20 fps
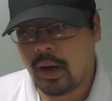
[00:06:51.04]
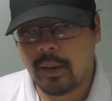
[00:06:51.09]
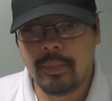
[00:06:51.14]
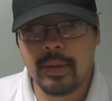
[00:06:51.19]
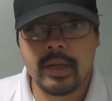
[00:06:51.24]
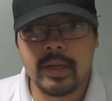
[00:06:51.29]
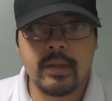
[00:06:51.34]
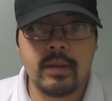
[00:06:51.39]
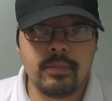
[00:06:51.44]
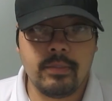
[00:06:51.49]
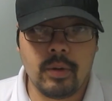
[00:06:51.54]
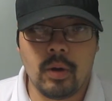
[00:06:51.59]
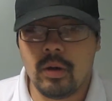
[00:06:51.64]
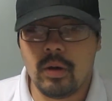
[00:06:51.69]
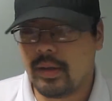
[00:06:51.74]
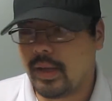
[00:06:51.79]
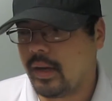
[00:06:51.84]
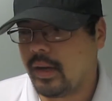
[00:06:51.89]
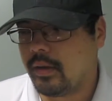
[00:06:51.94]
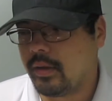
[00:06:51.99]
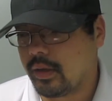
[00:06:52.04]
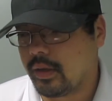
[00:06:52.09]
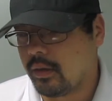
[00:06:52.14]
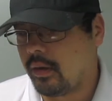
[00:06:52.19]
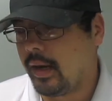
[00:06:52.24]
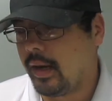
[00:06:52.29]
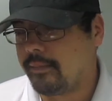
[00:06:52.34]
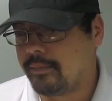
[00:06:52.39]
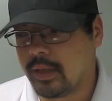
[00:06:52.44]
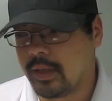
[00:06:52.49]
I picked up all that other
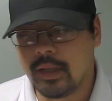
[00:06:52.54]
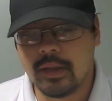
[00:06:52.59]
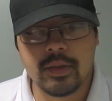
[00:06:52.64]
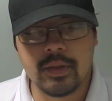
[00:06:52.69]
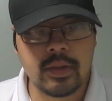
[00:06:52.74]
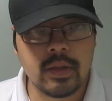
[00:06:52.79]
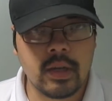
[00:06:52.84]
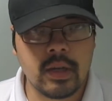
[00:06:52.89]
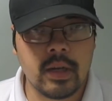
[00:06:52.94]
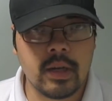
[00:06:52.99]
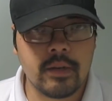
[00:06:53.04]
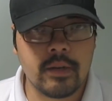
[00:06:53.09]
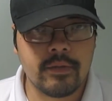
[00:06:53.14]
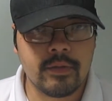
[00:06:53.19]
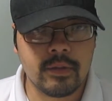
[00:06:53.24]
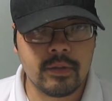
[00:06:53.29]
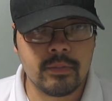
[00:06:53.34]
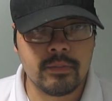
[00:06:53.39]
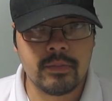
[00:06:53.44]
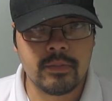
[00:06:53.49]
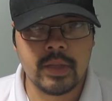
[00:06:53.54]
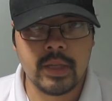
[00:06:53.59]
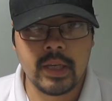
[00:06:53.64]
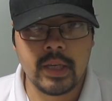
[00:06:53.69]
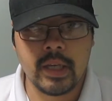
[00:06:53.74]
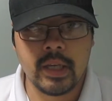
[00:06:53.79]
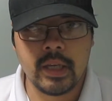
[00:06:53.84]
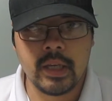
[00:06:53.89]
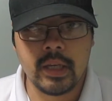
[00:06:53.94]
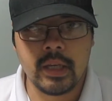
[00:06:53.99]
crap that you saw from
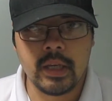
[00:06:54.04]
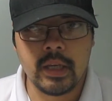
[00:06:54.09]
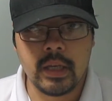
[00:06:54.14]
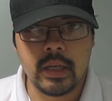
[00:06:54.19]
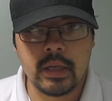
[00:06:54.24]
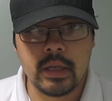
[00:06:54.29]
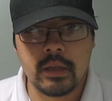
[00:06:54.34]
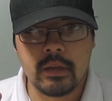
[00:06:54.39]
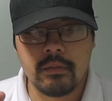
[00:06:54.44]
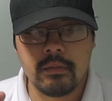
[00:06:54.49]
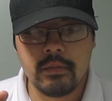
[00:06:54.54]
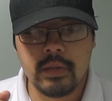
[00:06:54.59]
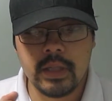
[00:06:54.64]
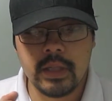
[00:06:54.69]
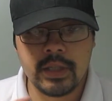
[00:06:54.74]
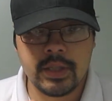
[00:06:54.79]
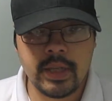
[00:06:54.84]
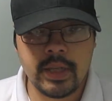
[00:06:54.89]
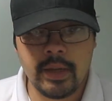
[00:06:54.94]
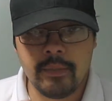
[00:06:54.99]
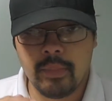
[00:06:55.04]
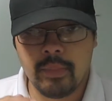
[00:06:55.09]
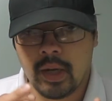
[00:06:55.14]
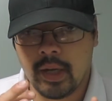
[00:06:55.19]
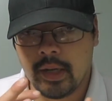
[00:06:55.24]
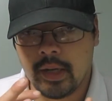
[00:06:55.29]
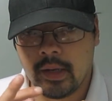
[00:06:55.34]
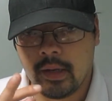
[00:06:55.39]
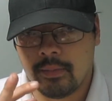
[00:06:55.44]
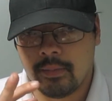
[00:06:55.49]
the estate
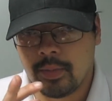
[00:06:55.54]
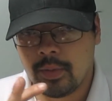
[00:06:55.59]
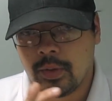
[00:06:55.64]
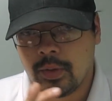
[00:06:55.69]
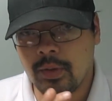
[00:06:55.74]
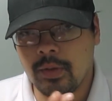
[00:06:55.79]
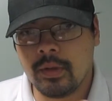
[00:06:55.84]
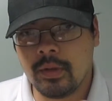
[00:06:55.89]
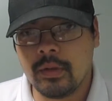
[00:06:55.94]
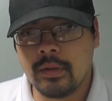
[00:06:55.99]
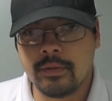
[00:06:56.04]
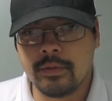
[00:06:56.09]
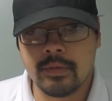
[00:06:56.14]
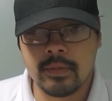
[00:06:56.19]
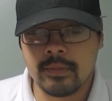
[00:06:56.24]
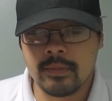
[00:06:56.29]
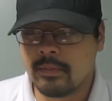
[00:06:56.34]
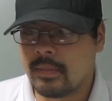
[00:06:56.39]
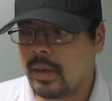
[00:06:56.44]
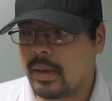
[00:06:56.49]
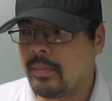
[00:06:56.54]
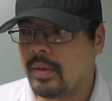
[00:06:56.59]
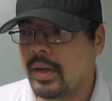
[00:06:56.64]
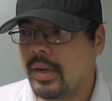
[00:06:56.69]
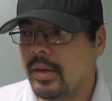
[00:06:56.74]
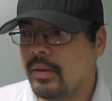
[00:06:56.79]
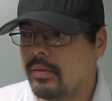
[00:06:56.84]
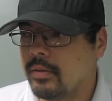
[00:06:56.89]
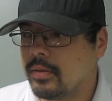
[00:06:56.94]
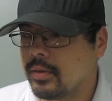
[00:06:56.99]
buying couple, from my
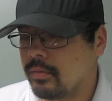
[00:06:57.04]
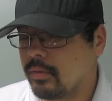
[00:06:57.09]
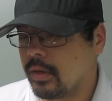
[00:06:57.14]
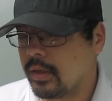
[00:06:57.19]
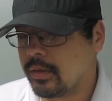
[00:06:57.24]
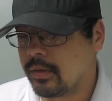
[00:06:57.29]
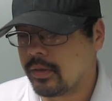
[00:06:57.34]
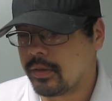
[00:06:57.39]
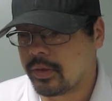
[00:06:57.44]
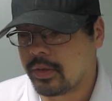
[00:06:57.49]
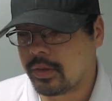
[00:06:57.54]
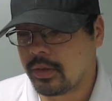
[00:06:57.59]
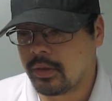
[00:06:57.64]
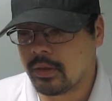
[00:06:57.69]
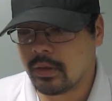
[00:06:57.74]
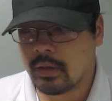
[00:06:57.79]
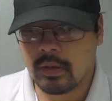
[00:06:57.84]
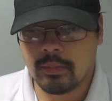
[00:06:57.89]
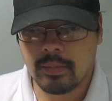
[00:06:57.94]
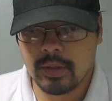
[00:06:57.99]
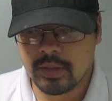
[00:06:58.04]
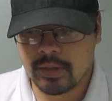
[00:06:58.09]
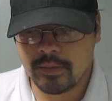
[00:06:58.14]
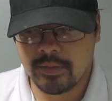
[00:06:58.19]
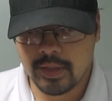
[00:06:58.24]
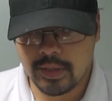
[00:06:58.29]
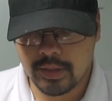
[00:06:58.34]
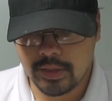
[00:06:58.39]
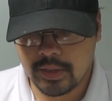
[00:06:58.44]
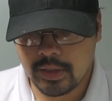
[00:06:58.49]
buddy who owns a retro store, and a bunch of
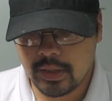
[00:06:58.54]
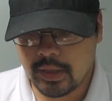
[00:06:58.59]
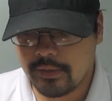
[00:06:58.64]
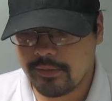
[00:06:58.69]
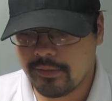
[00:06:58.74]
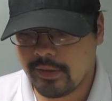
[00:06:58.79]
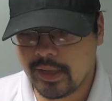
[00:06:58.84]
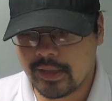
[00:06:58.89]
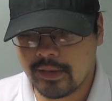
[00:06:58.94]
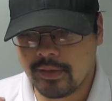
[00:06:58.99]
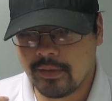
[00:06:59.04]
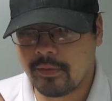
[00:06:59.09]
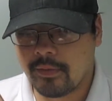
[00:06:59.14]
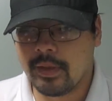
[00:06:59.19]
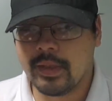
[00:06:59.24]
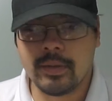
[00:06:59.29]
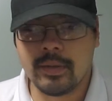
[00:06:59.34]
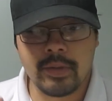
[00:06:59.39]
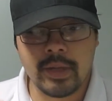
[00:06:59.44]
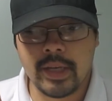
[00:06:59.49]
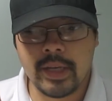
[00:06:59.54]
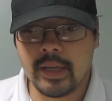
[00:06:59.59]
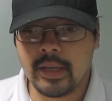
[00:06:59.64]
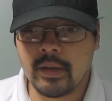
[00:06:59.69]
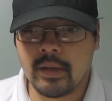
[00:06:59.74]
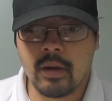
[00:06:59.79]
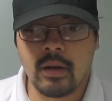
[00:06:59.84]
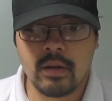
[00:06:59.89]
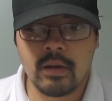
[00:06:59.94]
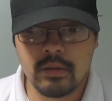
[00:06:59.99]
other stuff like the 320 gig
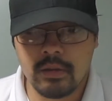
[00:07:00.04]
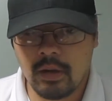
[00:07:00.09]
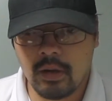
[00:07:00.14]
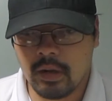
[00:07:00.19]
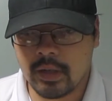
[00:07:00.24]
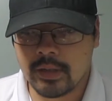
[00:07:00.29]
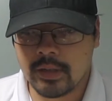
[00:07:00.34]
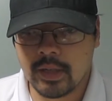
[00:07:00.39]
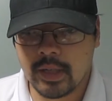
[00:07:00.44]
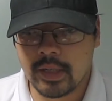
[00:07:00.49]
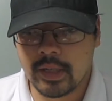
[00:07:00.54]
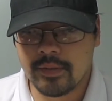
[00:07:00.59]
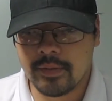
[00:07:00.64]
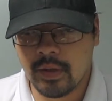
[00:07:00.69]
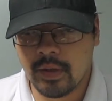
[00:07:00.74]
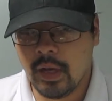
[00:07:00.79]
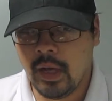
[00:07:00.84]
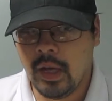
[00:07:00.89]
hard drive